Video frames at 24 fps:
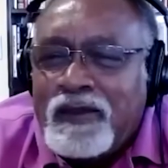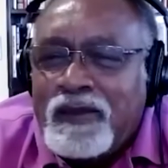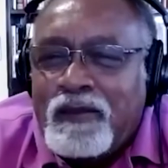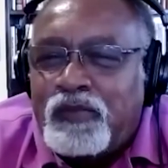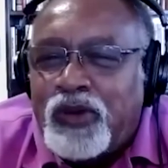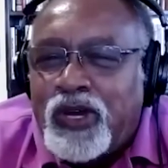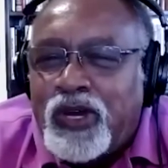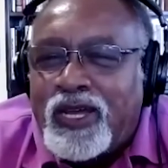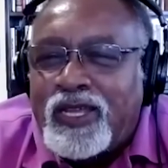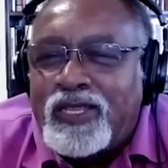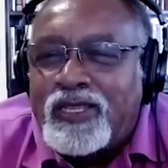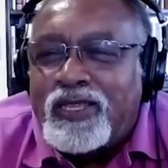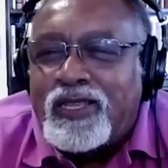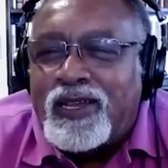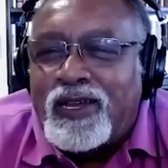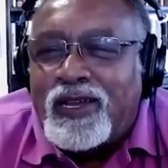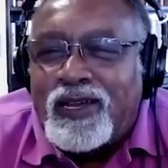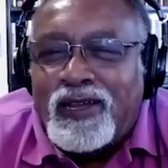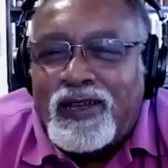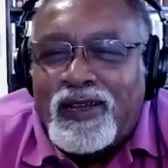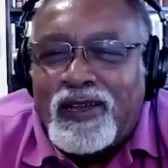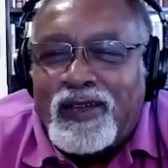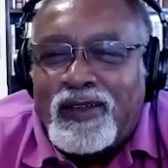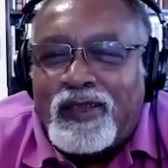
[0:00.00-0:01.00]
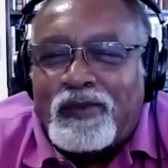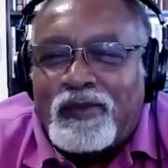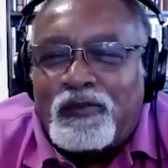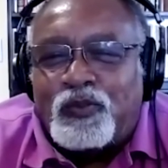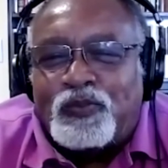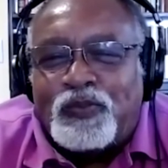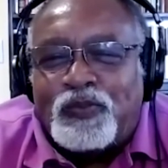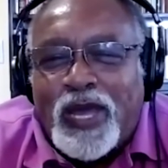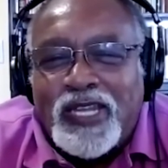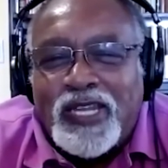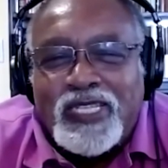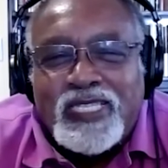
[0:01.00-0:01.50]
But
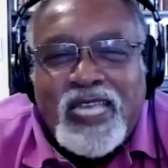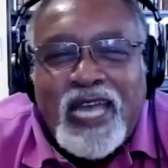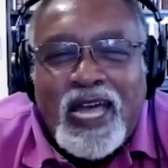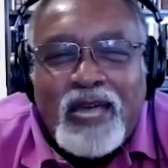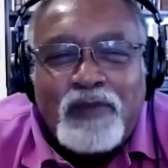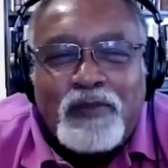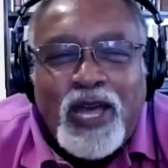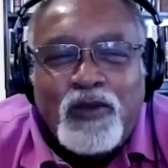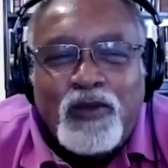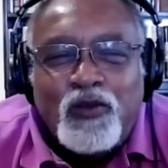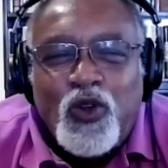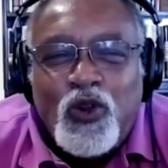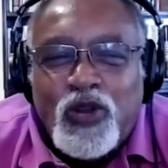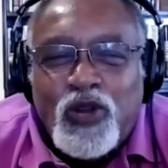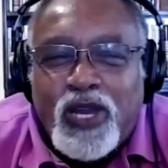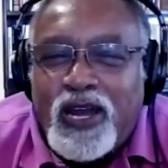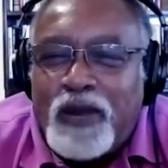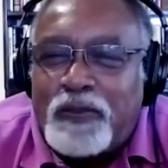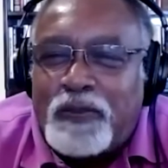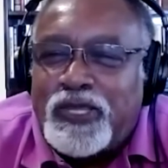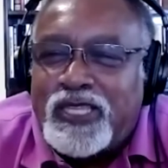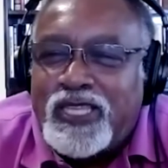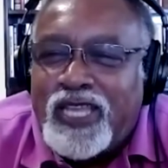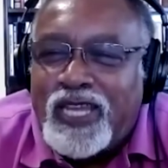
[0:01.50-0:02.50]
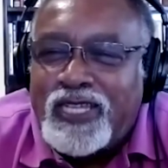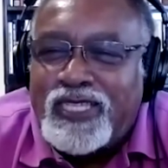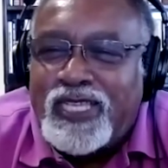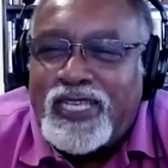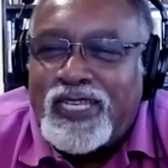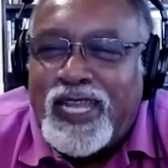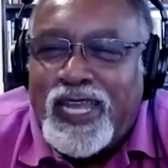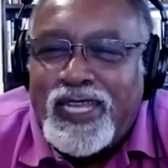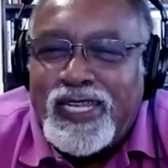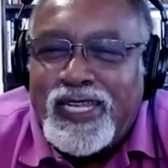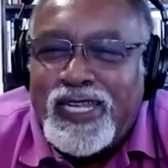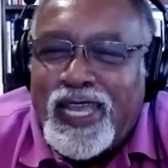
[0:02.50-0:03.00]
by the time I woke up in
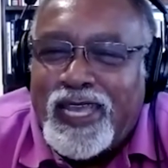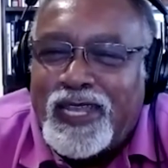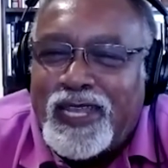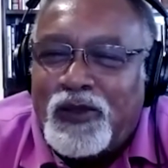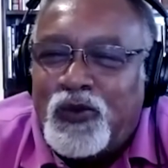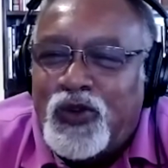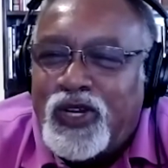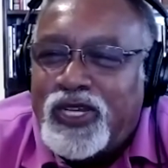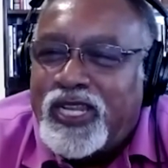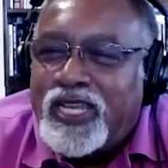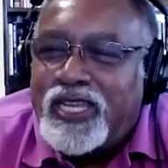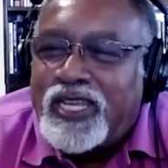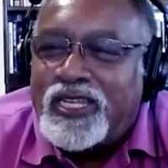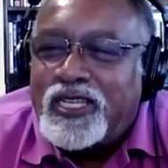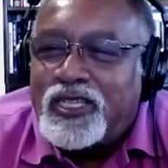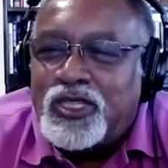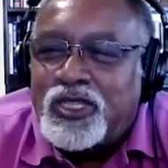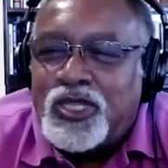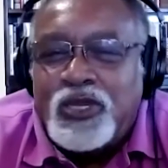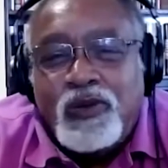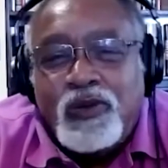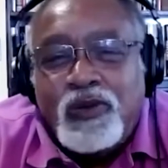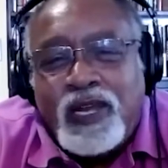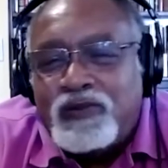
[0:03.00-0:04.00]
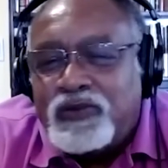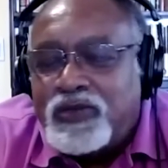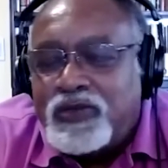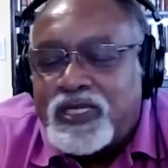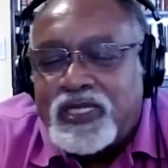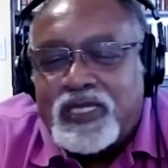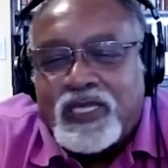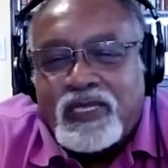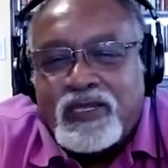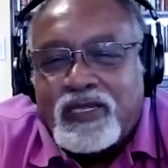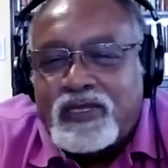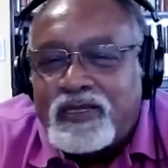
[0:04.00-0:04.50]
1980, 81, 82, I
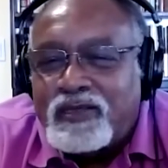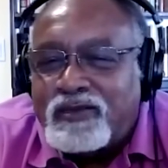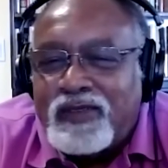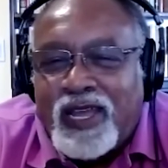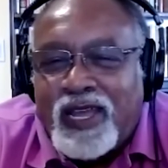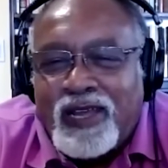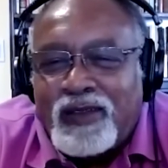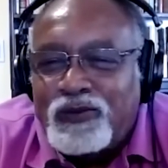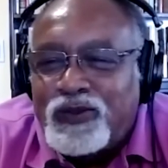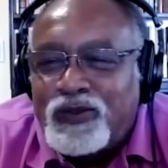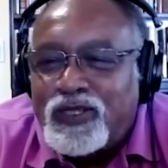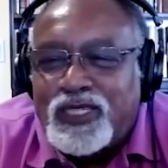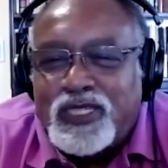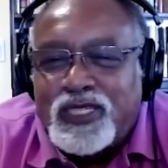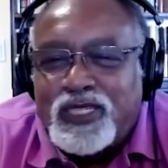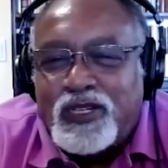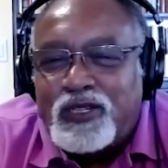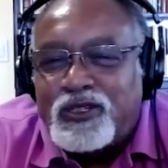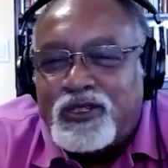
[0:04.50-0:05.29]
was,